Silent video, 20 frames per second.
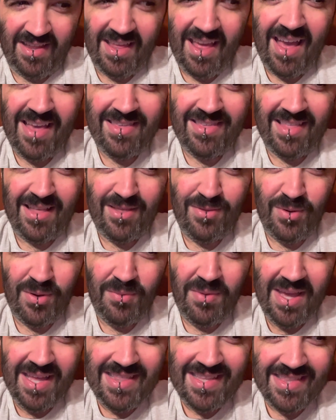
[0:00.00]
Yes, that's where
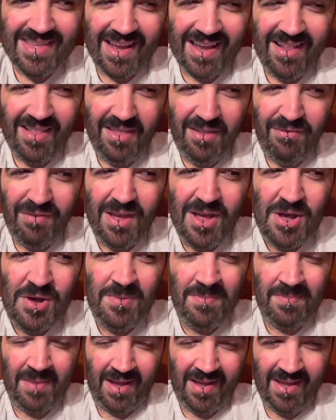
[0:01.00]
we get the title of the
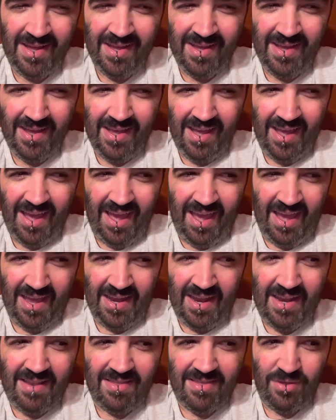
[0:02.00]
film.
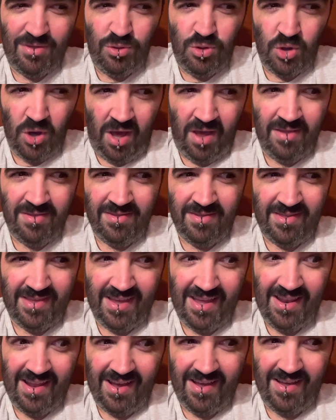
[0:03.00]
And it's John
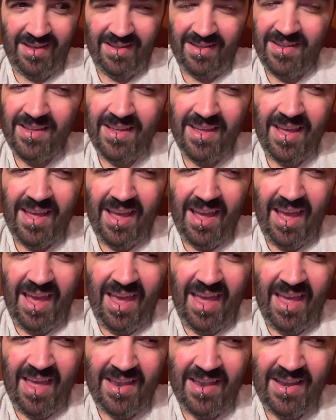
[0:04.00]
Cena.
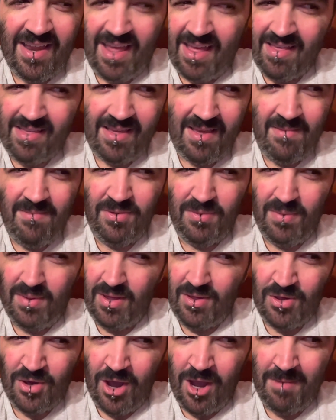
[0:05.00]
And he seems
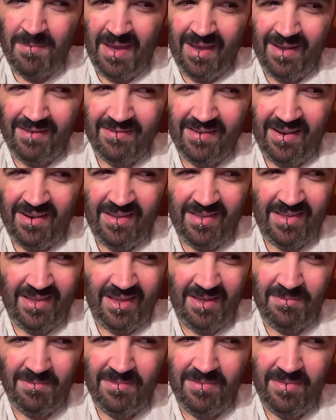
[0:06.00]
really charming, and he
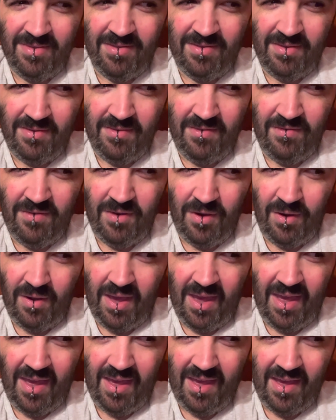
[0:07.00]
seems
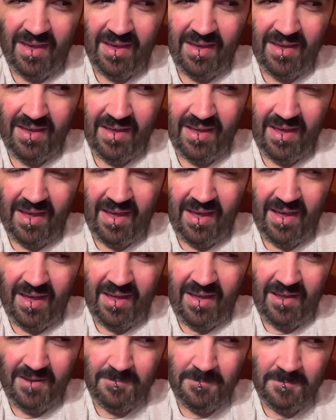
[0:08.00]
very,
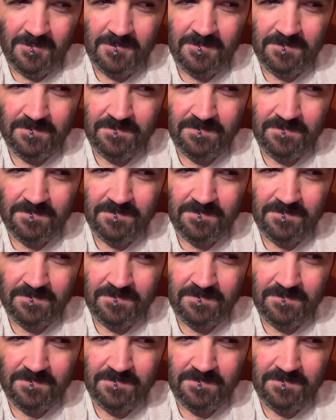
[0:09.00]
good.